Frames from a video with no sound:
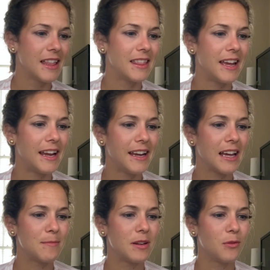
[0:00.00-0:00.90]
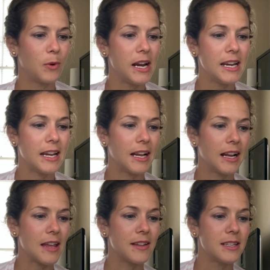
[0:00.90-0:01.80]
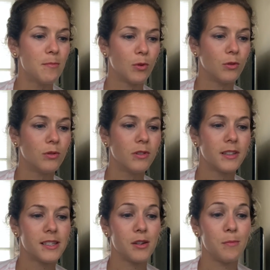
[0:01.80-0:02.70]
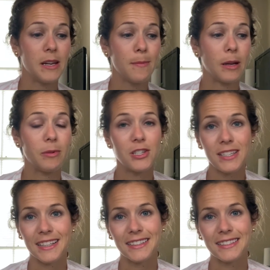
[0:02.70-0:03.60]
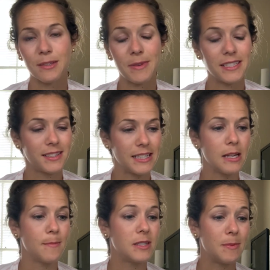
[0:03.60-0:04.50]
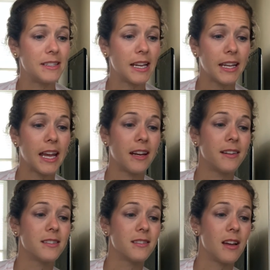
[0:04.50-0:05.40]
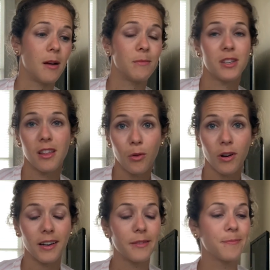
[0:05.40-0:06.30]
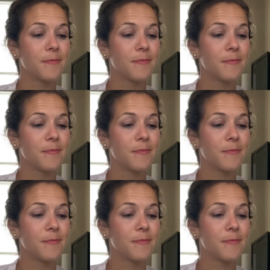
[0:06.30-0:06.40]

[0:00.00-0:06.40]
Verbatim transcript: They had been waiting at the temple to meet baby Jesus, to, be, to see him to be dedicated um, to the Lord.